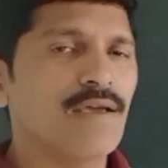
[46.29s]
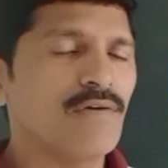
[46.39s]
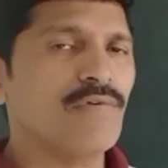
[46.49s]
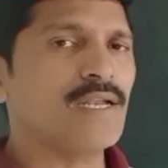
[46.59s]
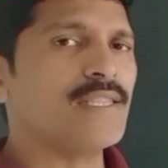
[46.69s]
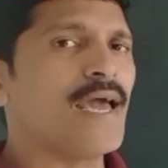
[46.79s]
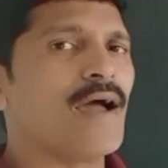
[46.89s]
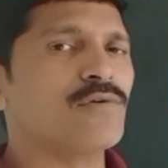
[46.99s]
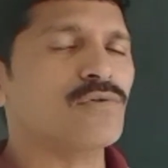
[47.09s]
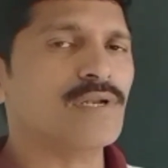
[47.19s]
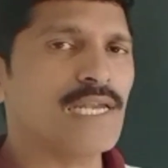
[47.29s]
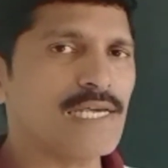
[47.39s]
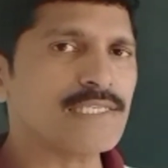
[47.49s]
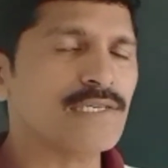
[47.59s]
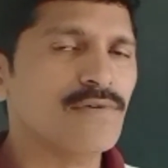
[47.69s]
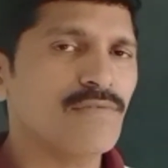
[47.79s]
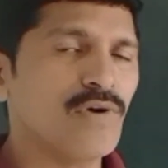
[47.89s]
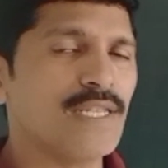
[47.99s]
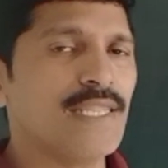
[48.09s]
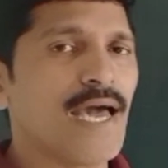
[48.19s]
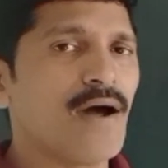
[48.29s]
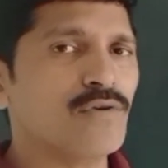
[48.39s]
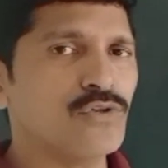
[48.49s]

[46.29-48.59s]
when they have to release, when they have